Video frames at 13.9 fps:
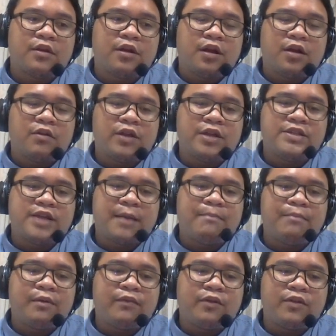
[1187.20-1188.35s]
A good
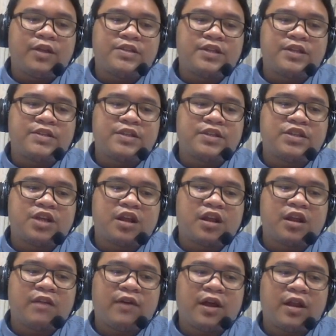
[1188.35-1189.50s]
example for this is the Sierra
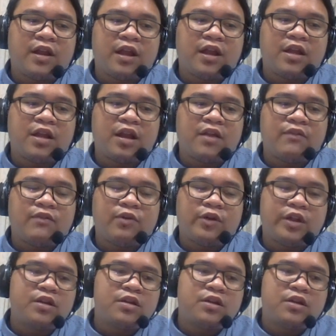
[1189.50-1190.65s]
Nevada in
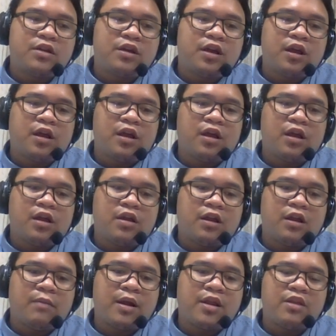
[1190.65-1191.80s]
California, and
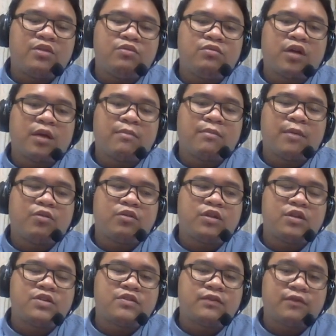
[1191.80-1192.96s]
the Marinduque
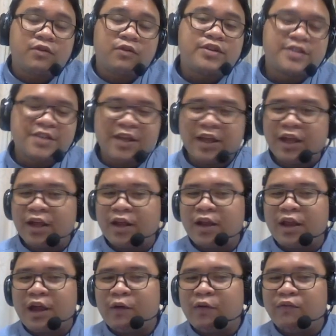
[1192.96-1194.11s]
Mountains, of course, in
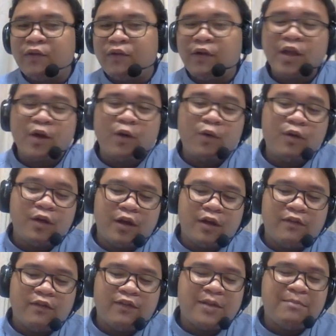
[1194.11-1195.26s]
our very own
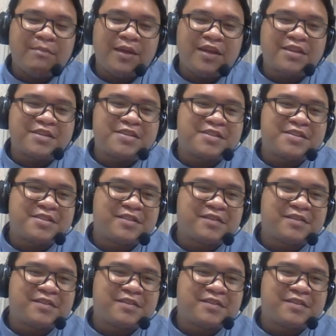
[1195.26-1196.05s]
Philippines.